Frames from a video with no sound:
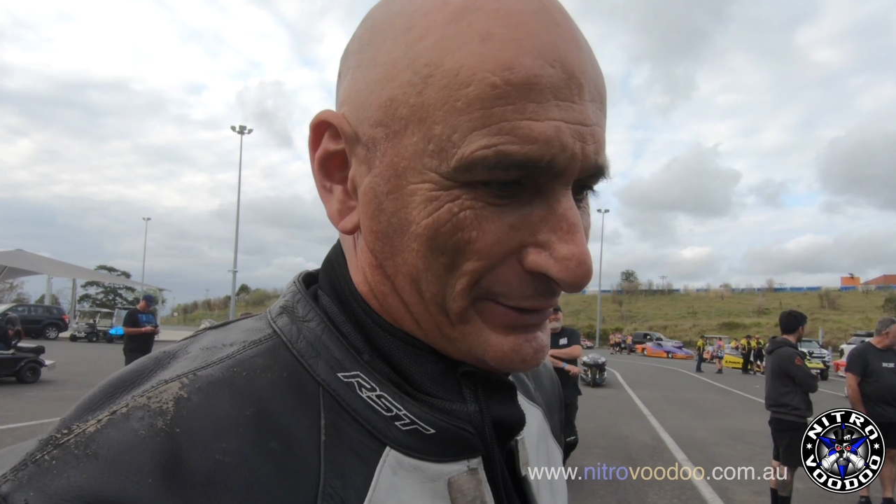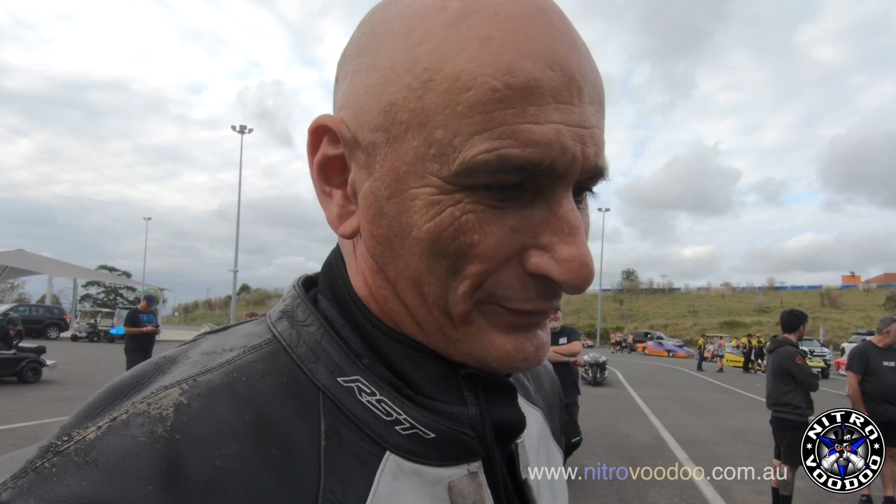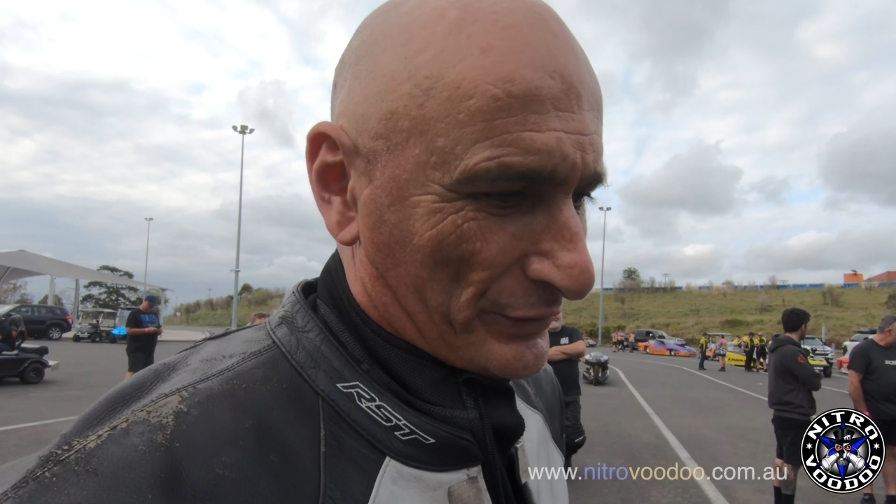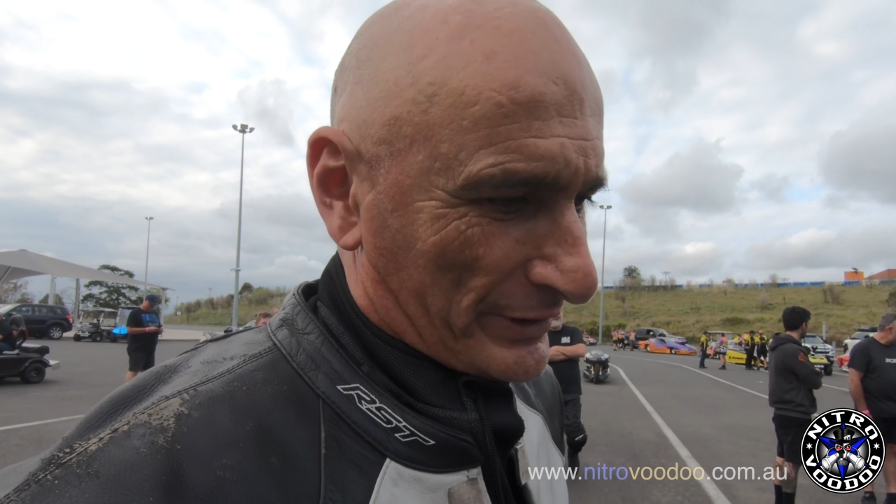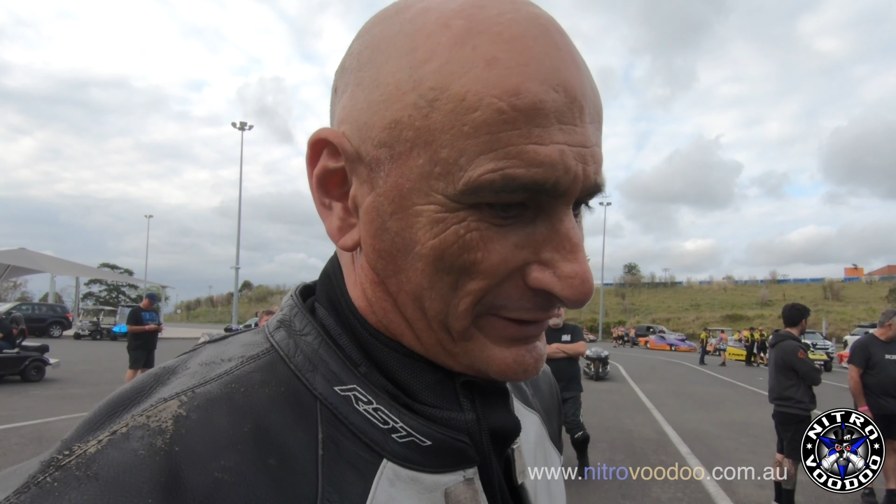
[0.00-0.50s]

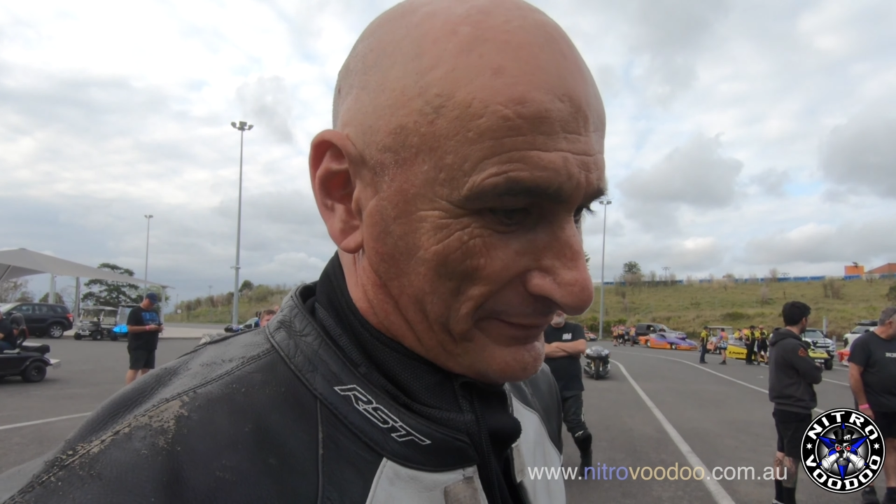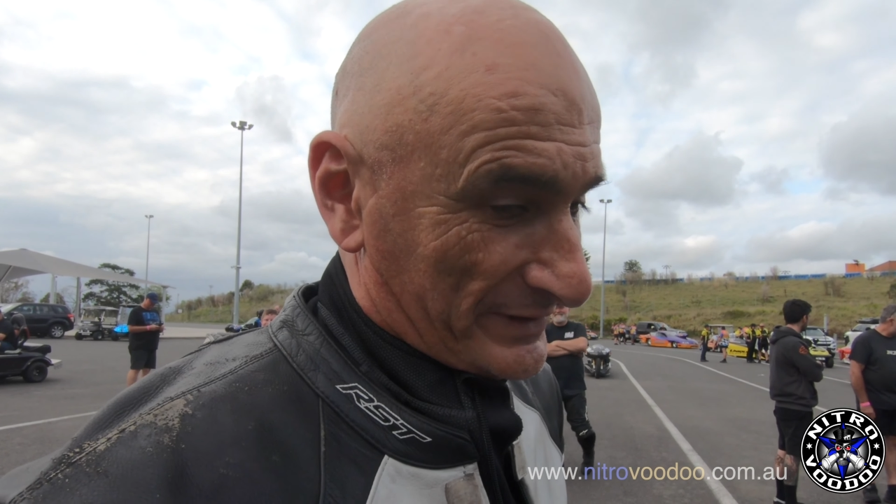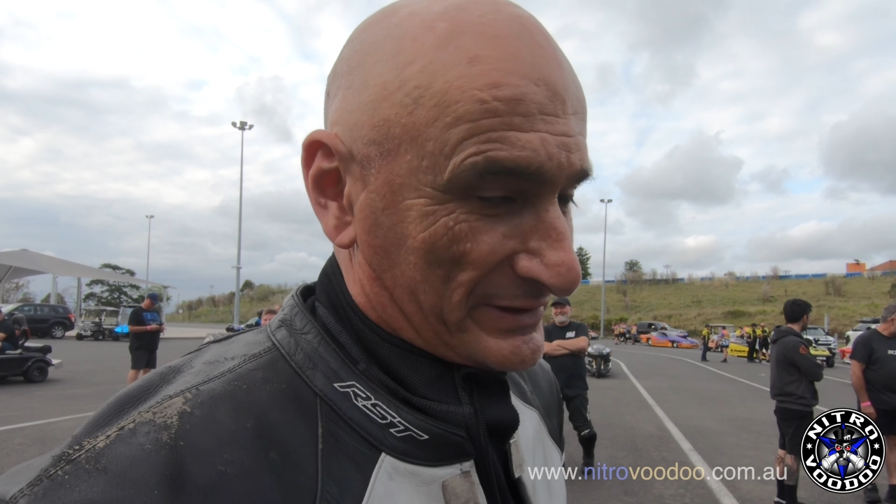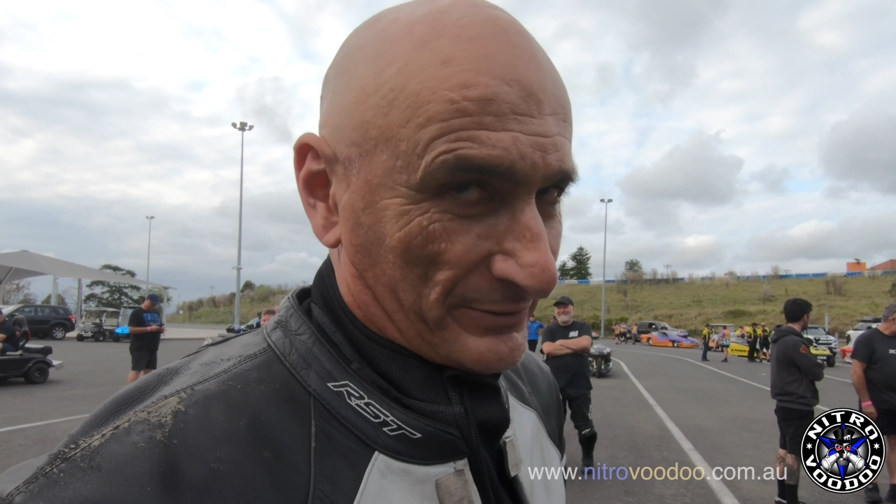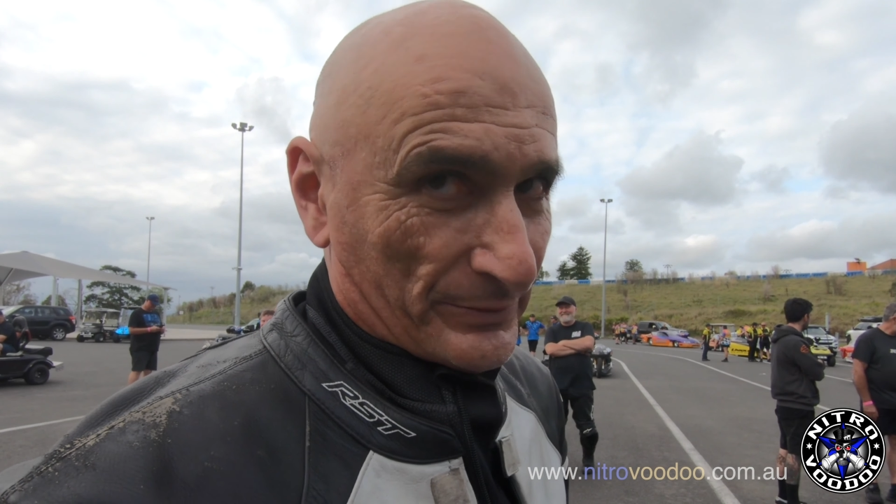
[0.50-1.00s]
you've got to
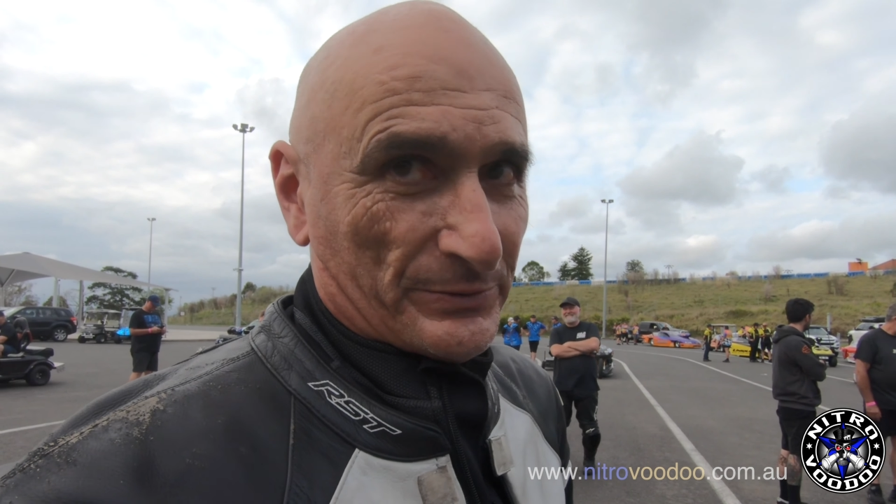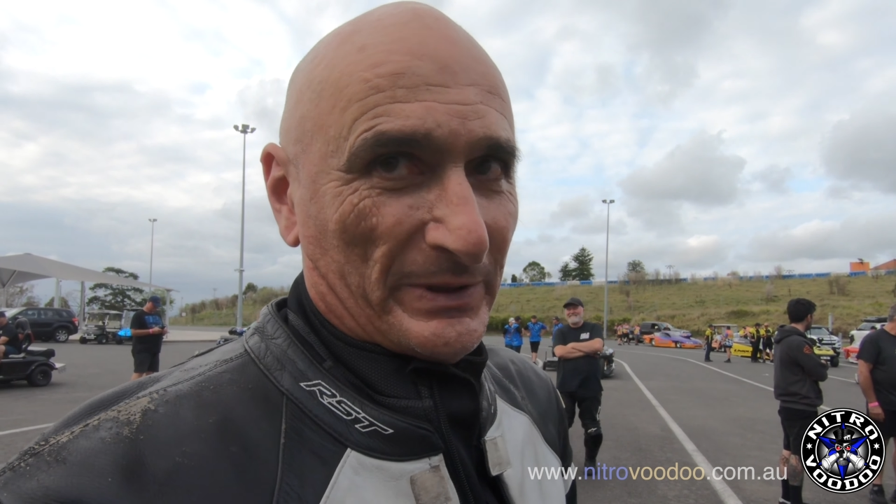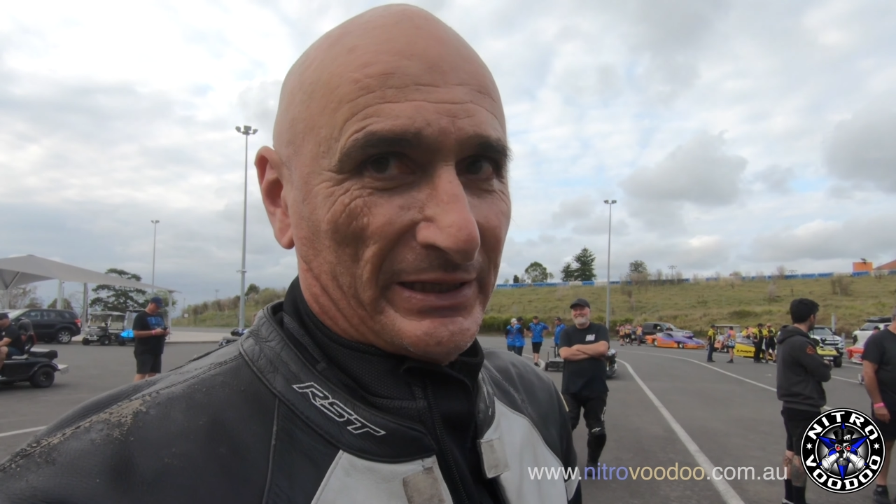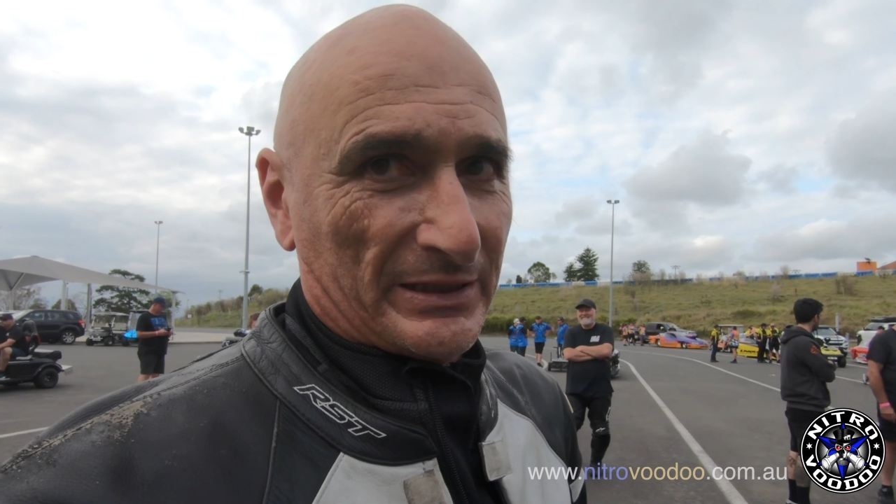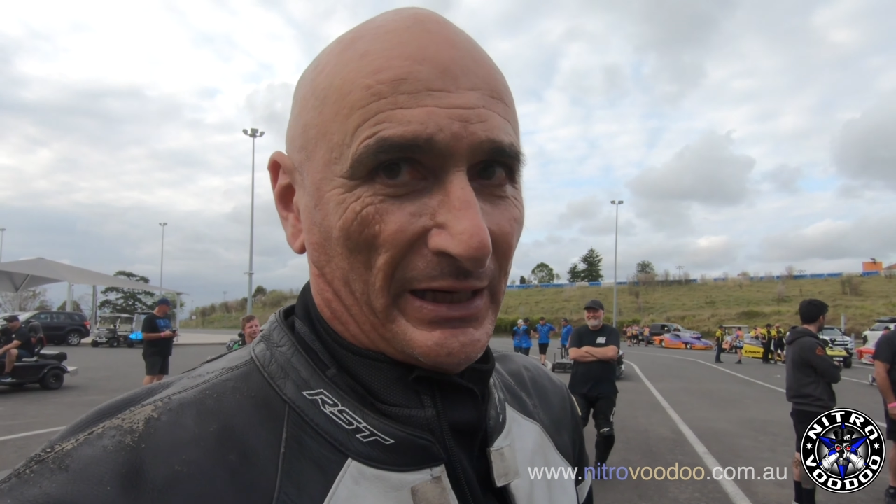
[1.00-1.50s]
convince it which
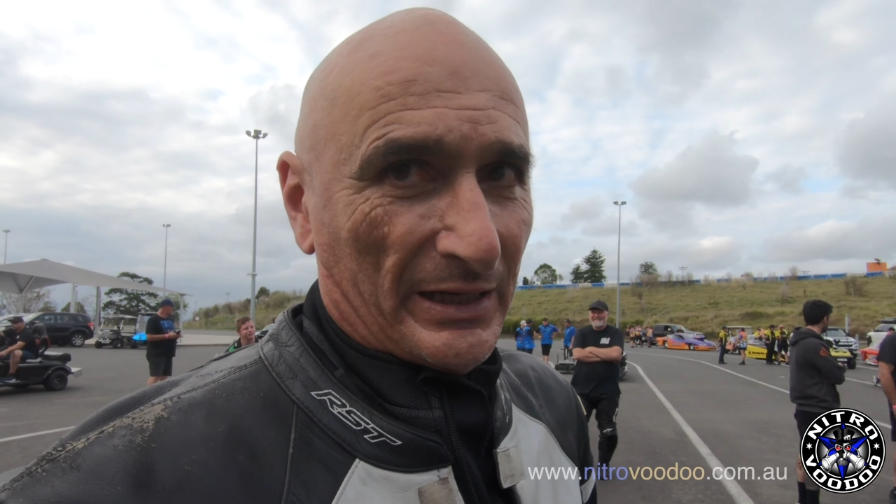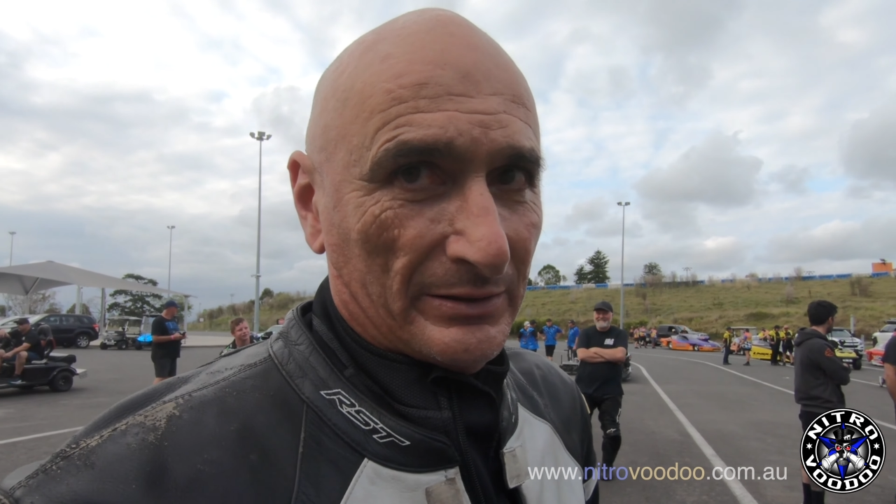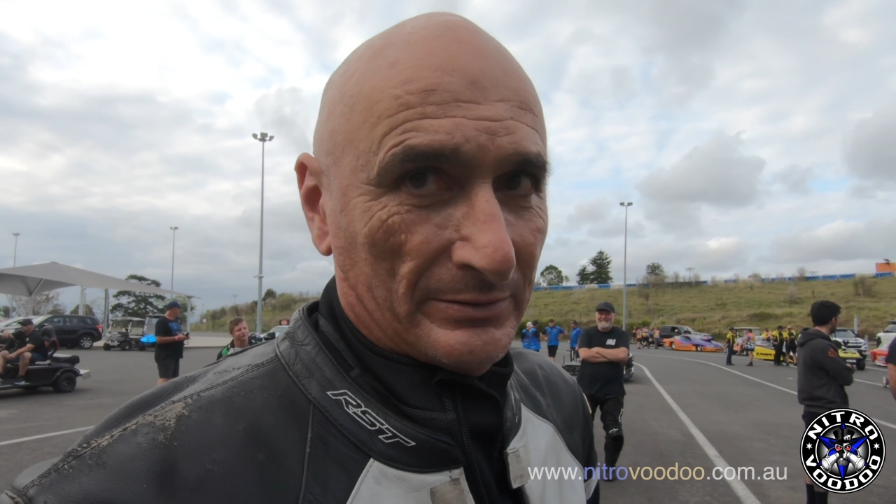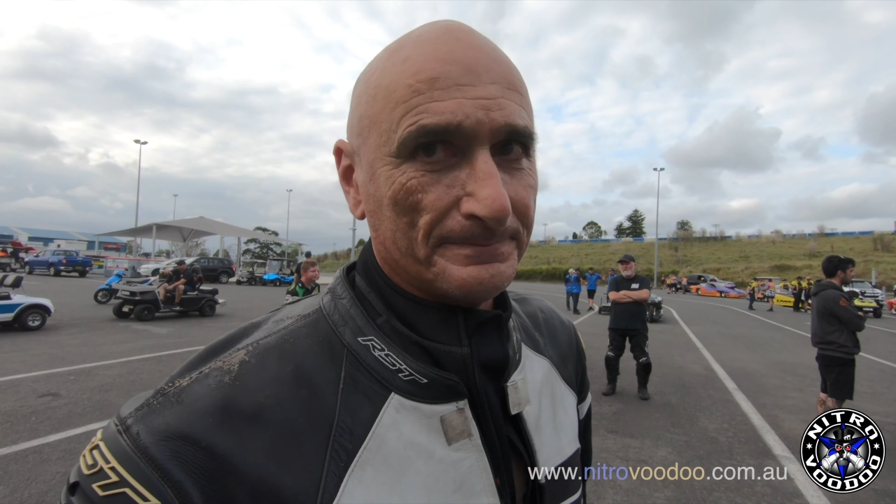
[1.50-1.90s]
way to go.